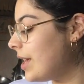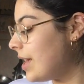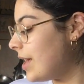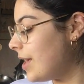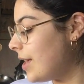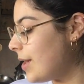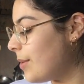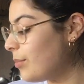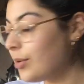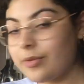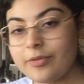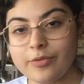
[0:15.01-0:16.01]

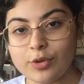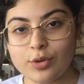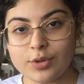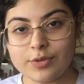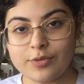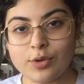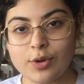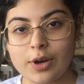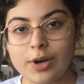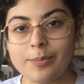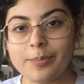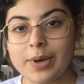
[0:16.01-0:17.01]
but for those of you who
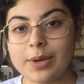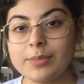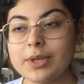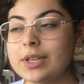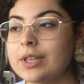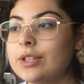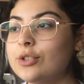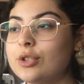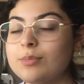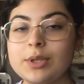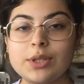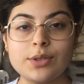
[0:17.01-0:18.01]
aren't, bamia just
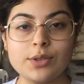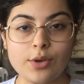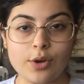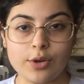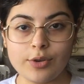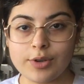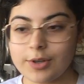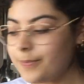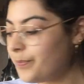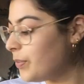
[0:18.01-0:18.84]
means okra,